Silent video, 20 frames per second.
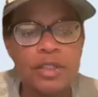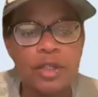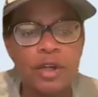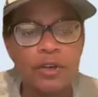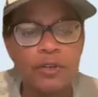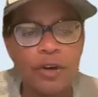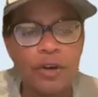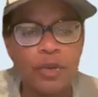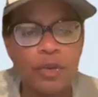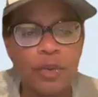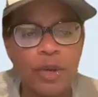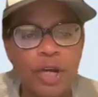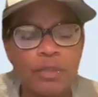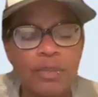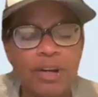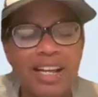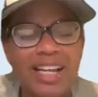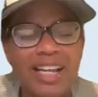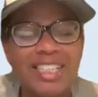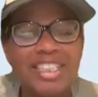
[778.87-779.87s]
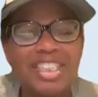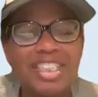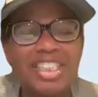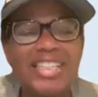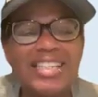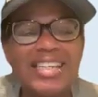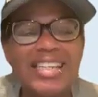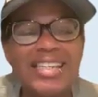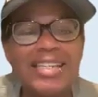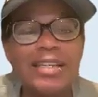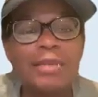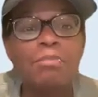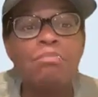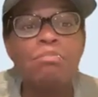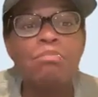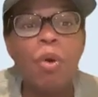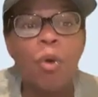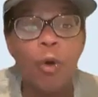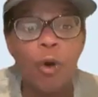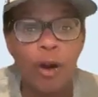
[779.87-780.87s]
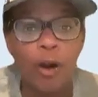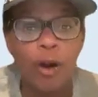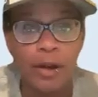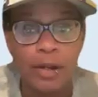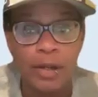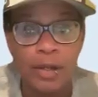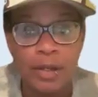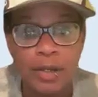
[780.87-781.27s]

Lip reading: serve her well because she needed more.